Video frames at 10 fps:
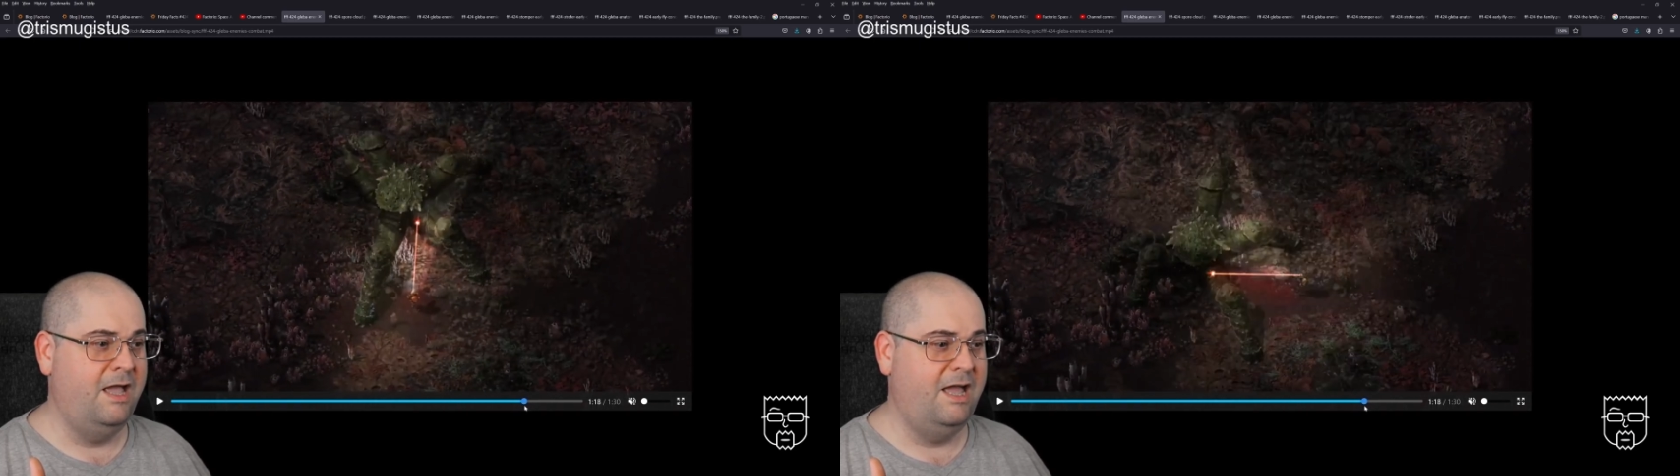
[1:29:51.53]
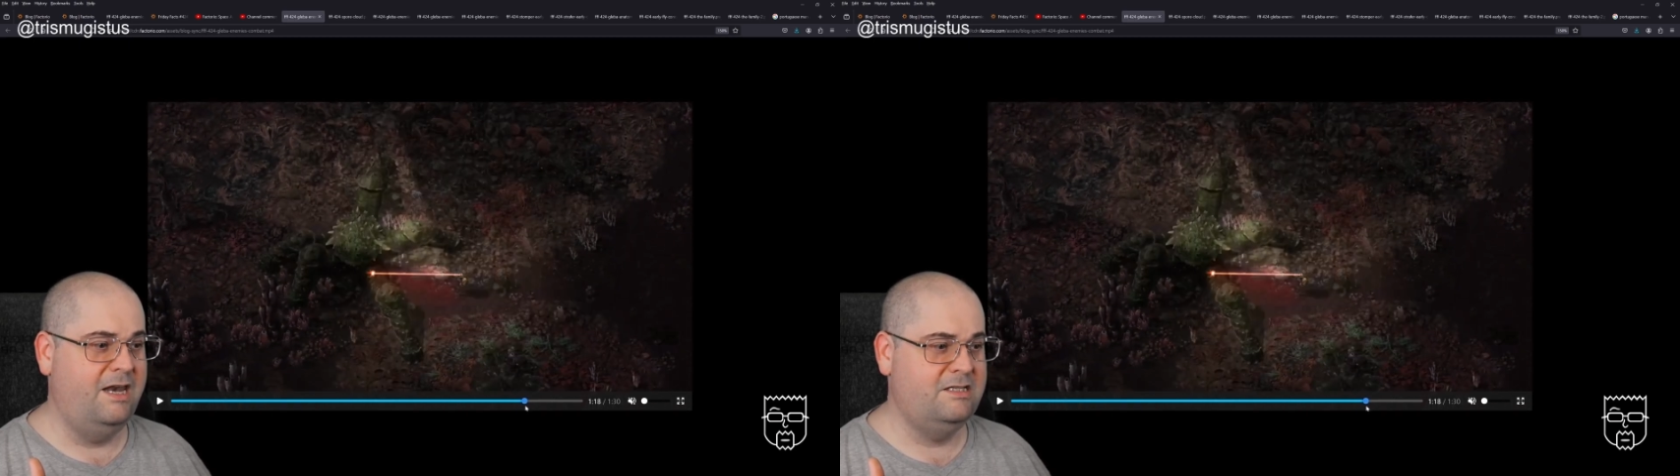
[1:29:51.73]

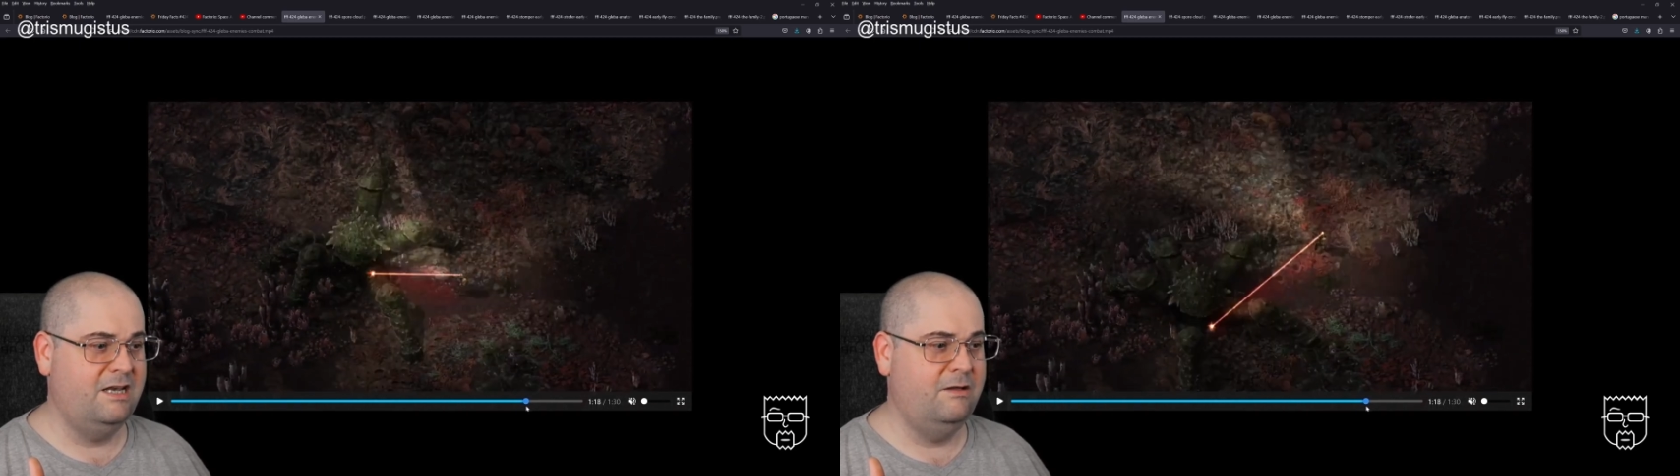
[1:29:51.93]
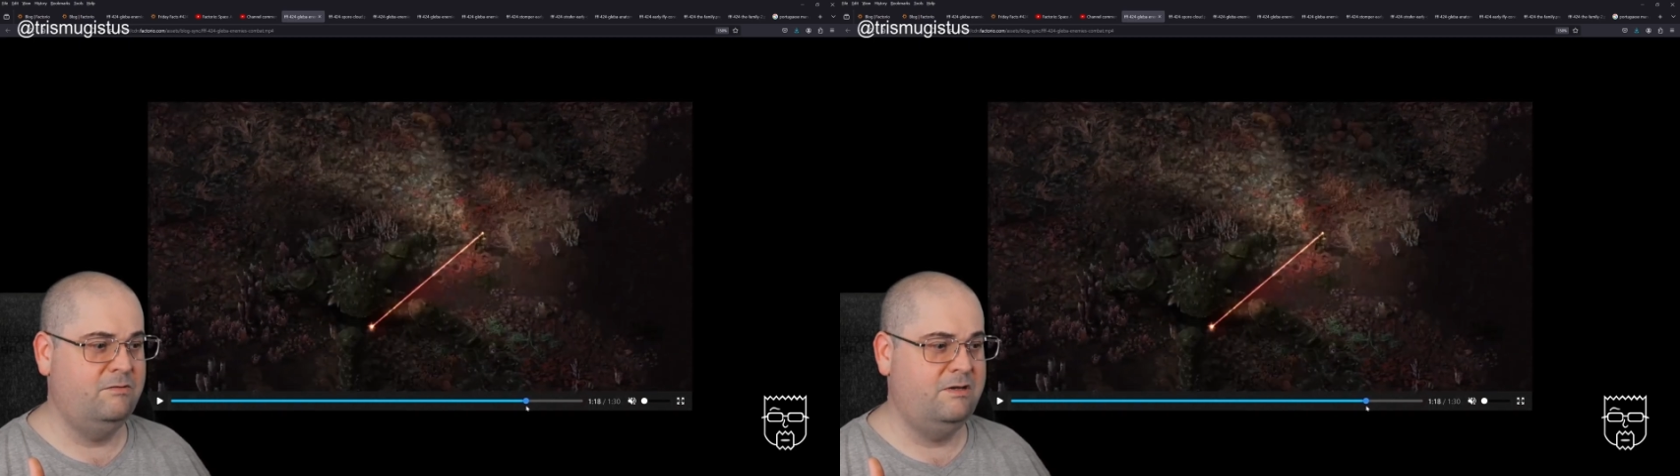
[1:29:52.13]
It is a
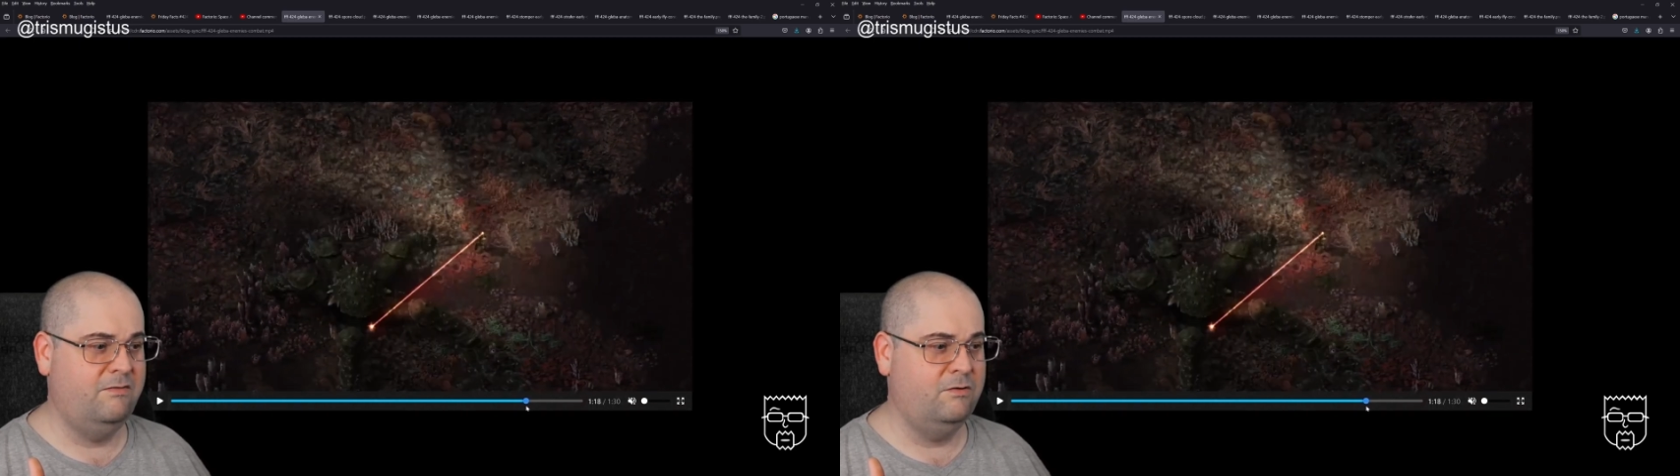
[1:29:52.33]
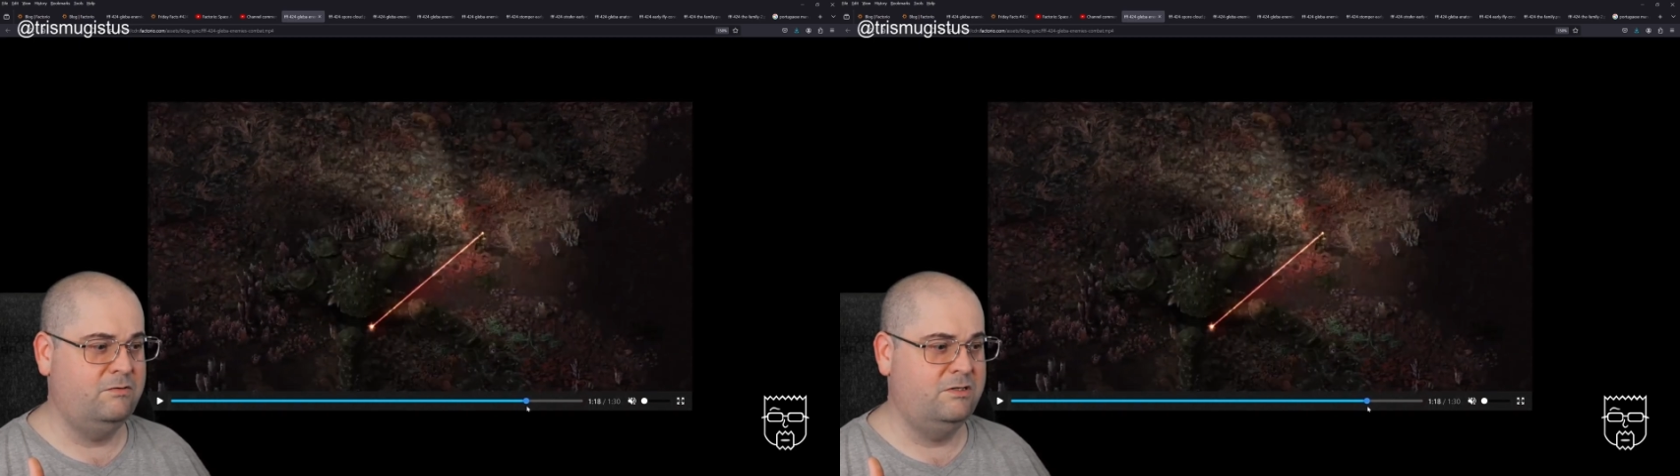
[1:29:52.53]
little
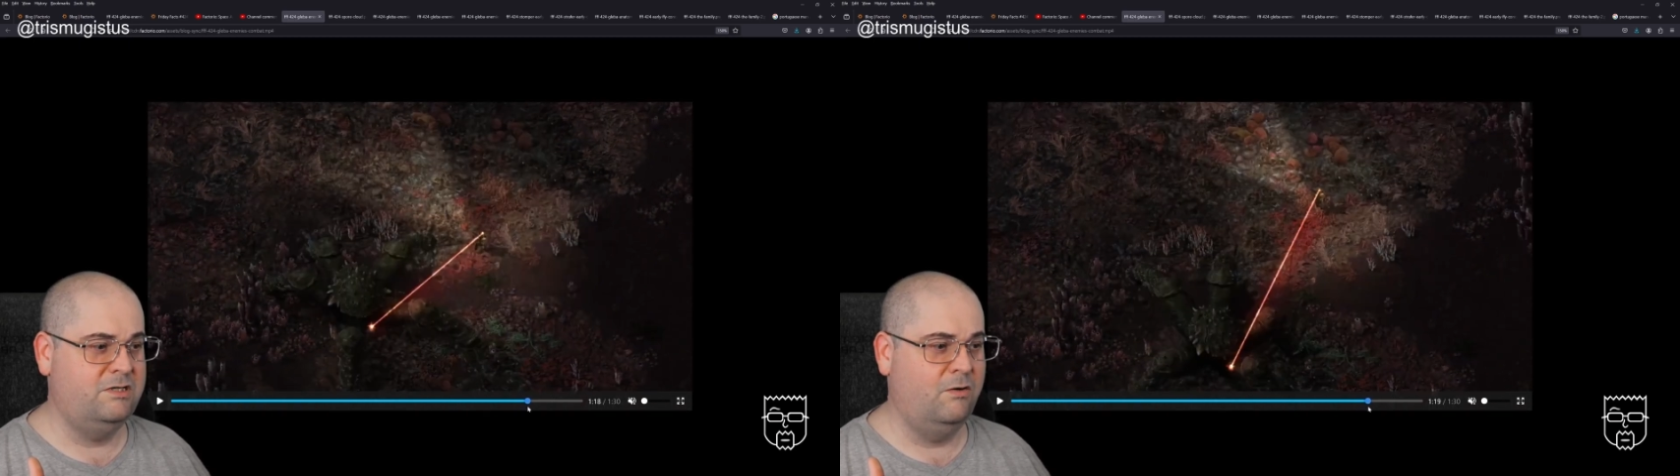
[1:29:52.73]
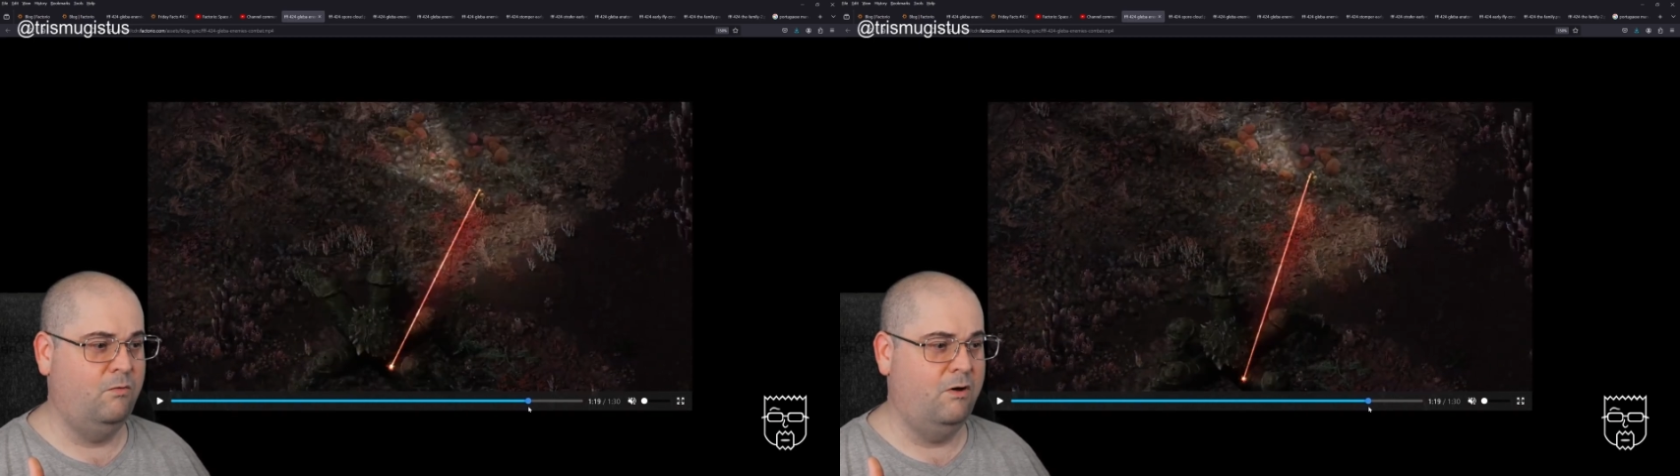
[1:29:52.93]
difficult to
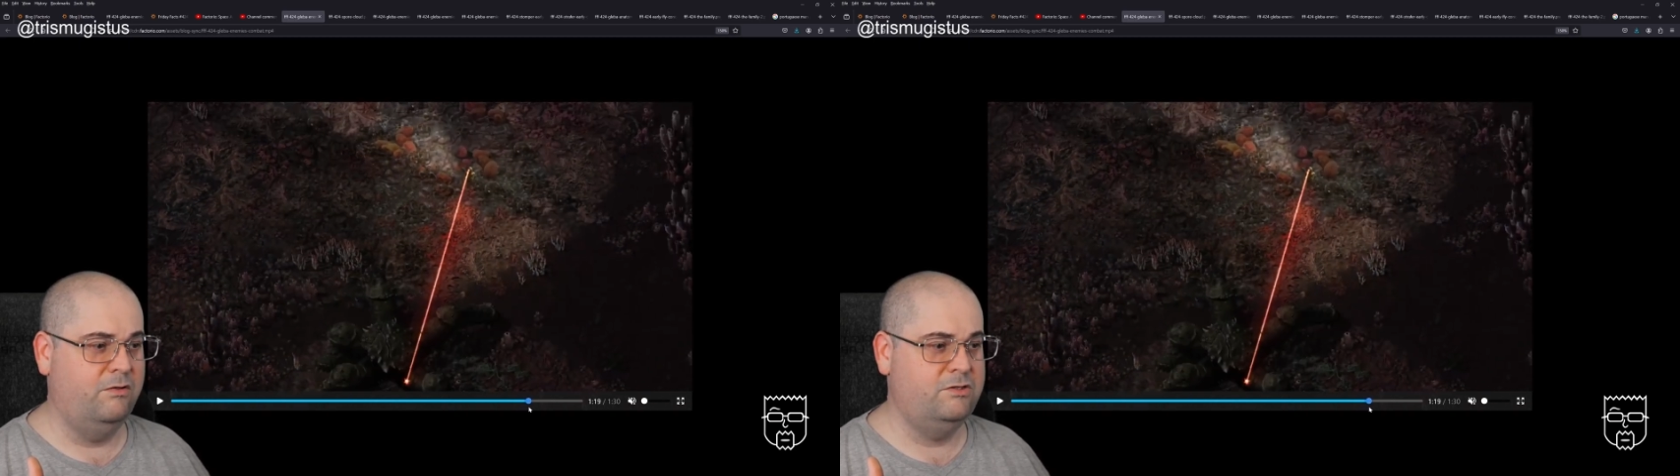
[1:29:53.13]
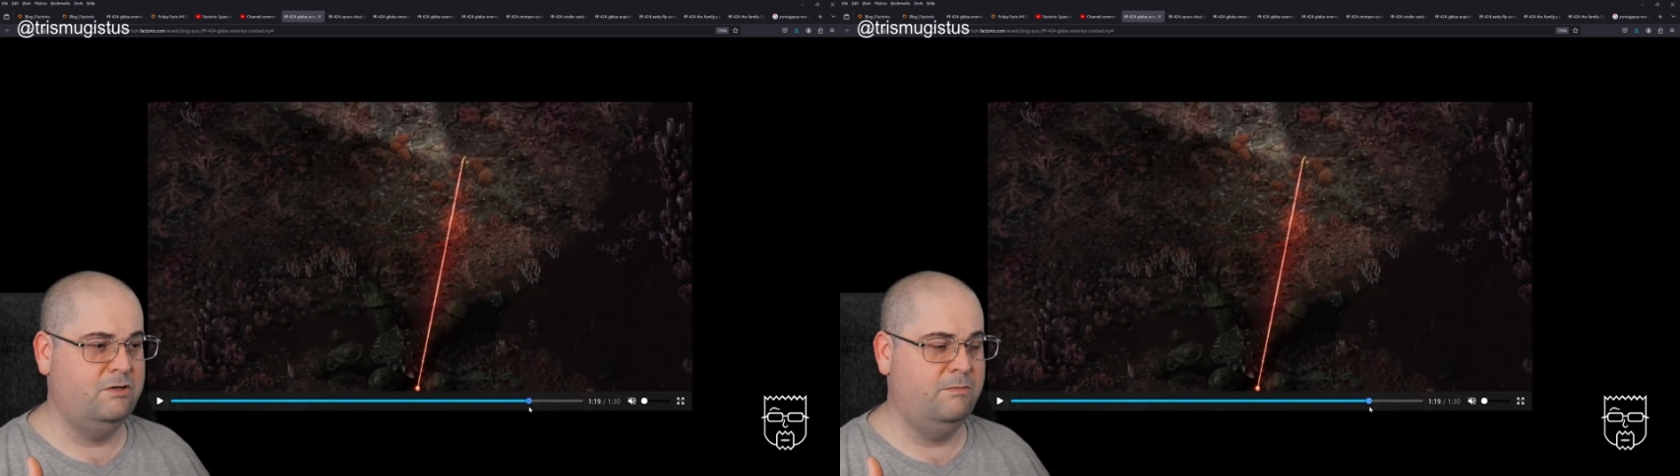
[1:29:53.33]
tell what
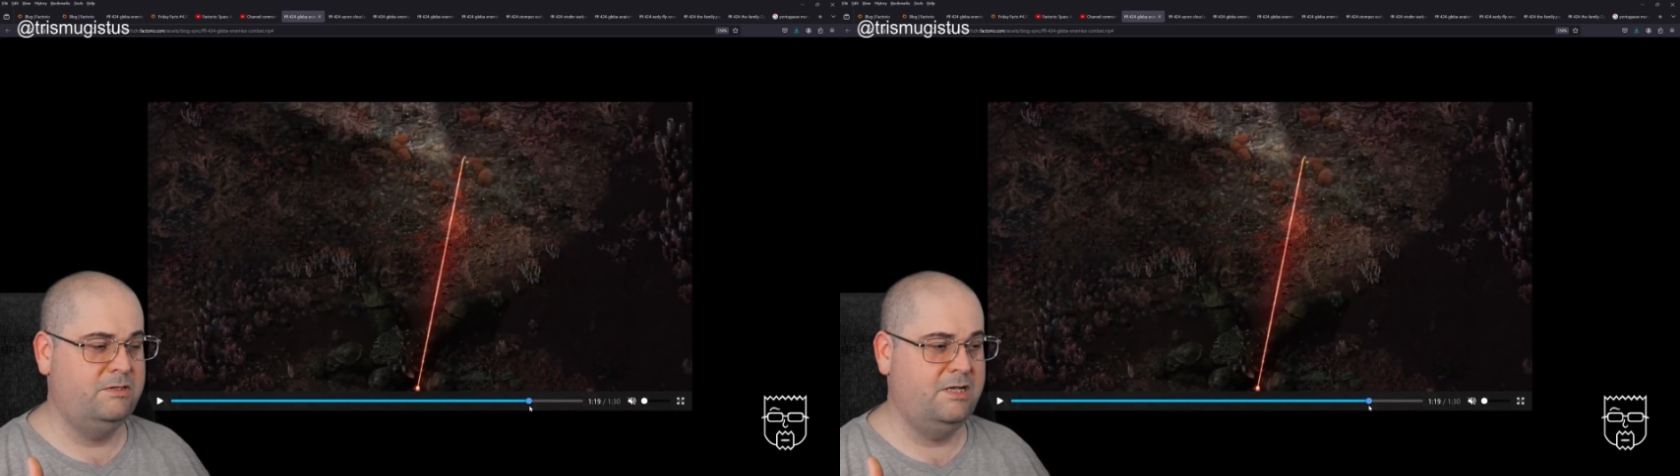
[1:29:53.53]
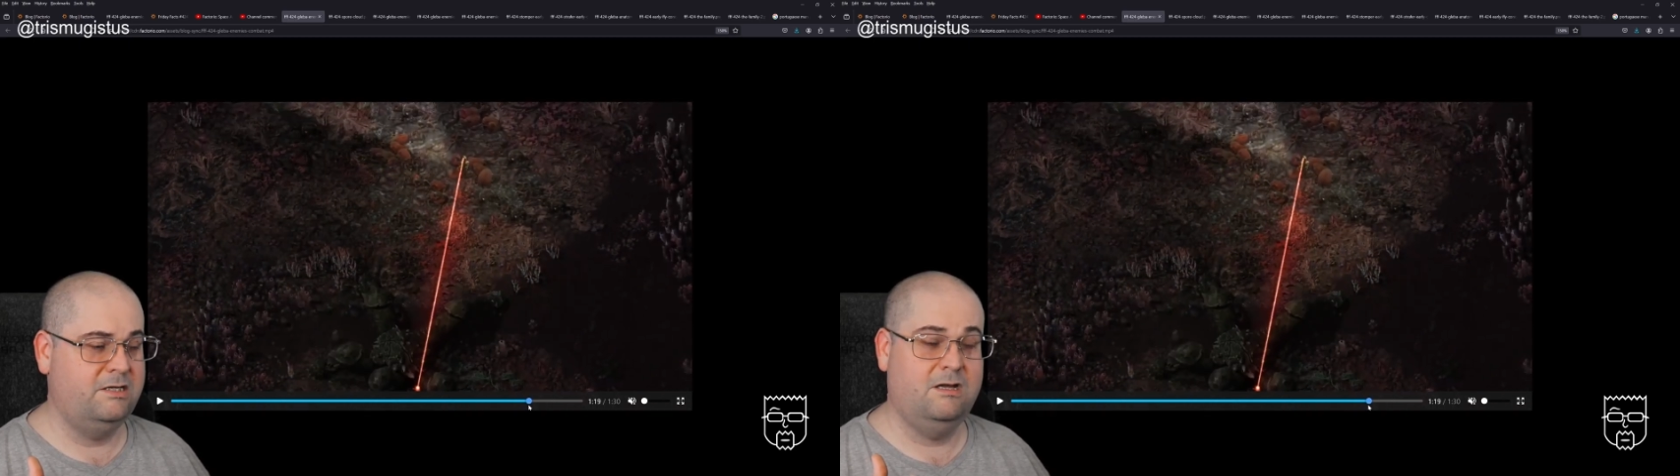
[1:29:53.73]
the stomp
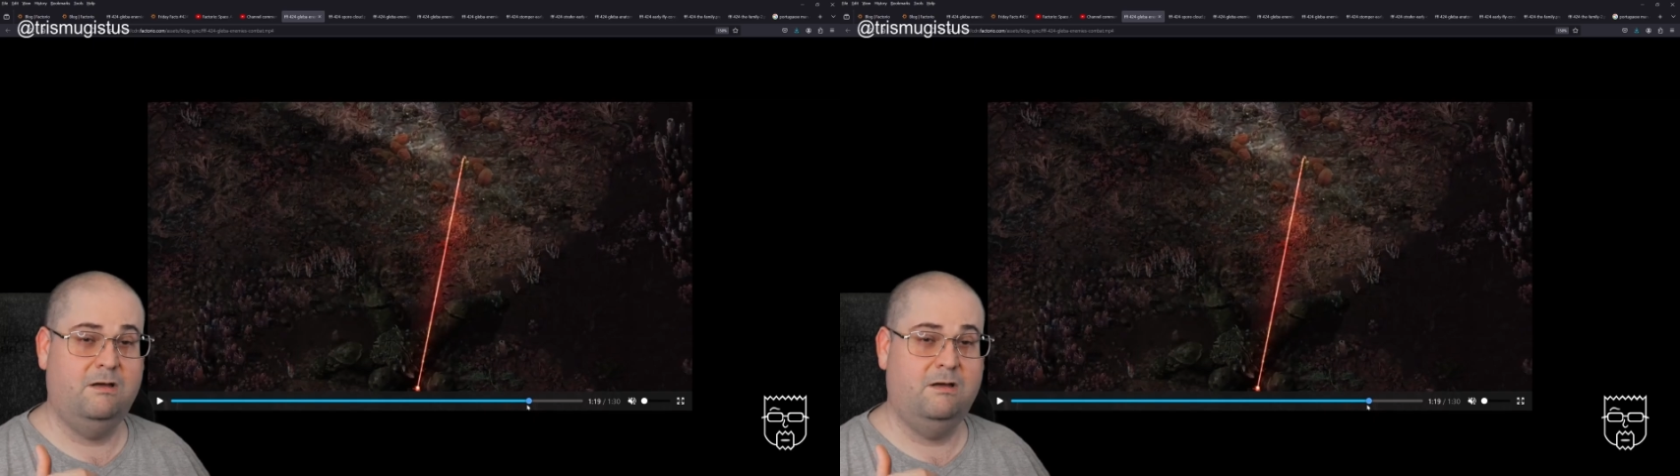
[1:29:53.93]
attacks